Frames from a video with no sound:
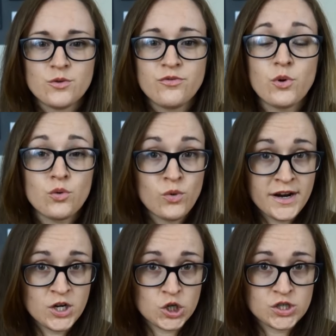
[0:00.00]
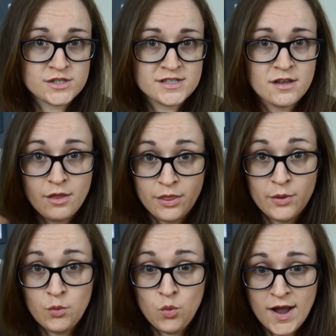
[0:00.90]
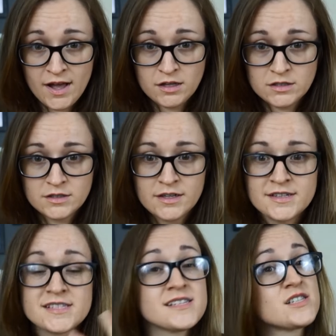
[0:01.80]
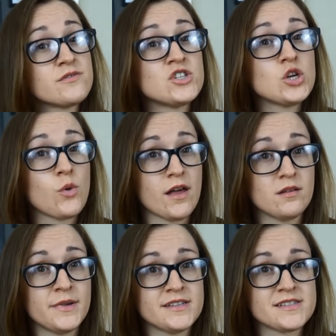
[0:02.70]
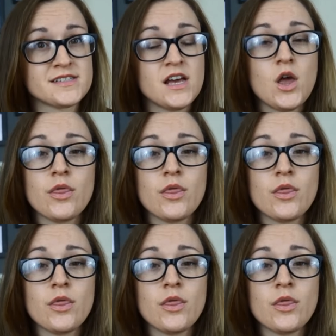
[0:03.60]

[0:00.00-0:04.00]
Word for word: for writers, the well consists of two elements.